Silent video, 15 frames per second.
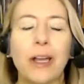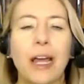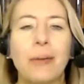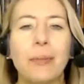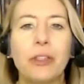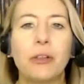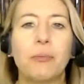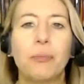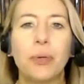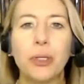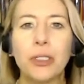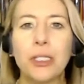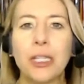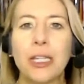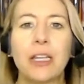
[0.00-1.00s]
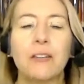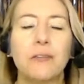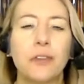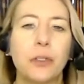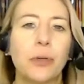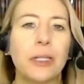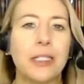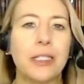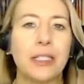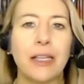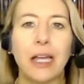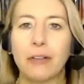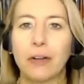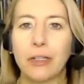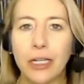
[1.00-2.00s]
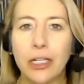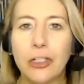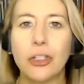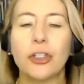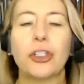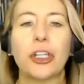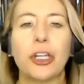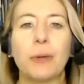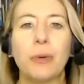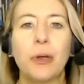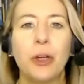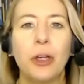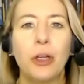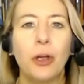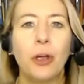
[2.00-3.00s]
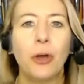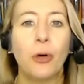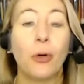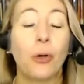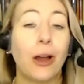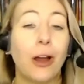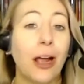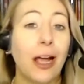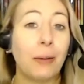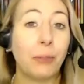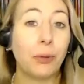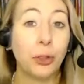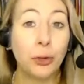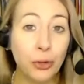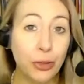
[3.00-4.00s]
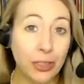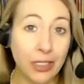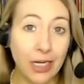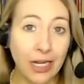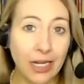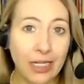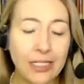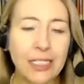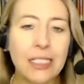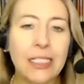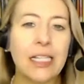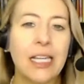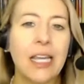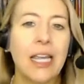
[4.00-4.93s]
I'm either building influence in that relationship or I'm losing it.